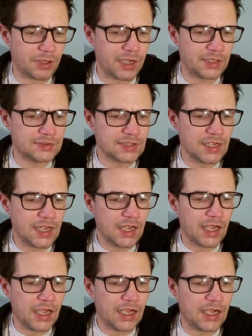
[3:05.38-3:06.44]
pounds
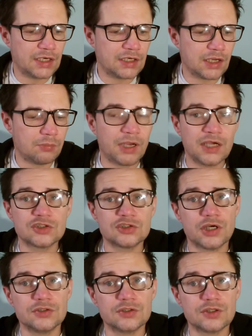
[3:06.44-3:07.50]
and about
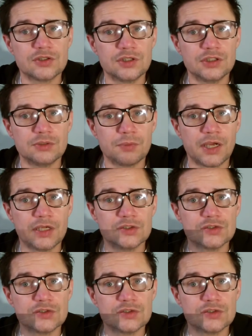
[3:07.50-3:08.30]
£230,